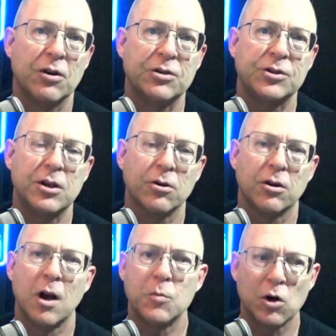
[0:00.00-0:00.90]
Seeker,
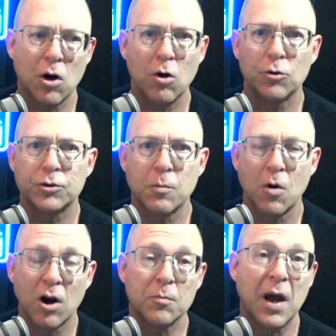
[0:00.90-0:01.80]
and I'm your host,
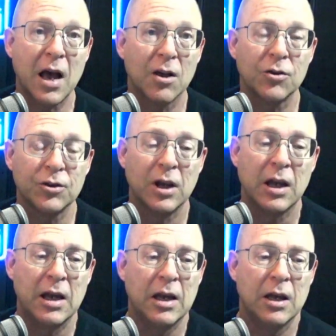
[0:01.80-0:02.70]
Mark Powls.
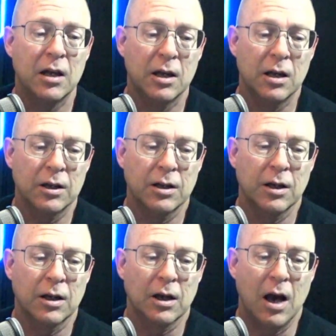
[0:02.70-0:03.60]

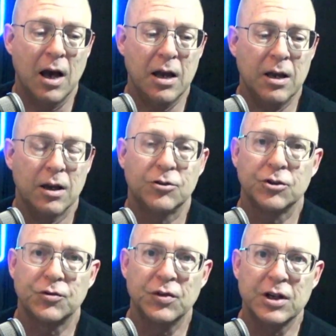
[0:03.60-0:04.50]
I
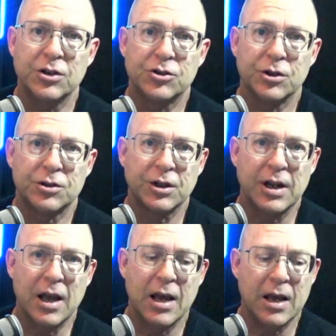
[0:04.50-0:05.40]
just finished
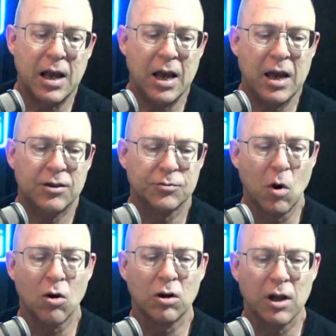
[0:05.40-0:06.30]
today a
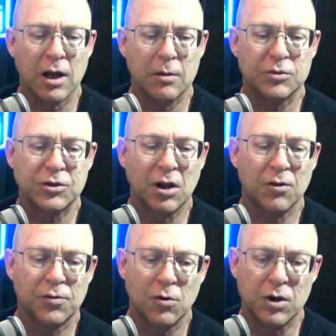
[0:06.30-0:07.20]
small claims
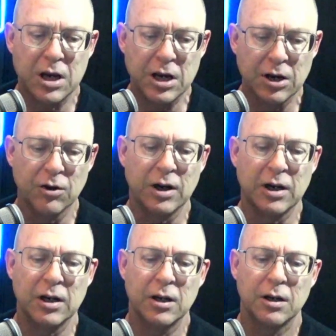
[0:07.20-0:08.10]
telephone
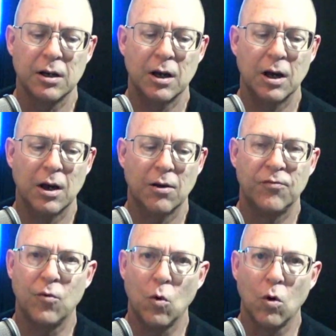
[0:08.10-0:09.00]
hearing
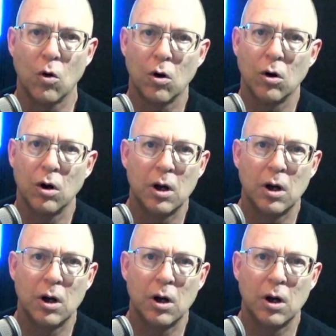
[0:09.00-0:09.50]
for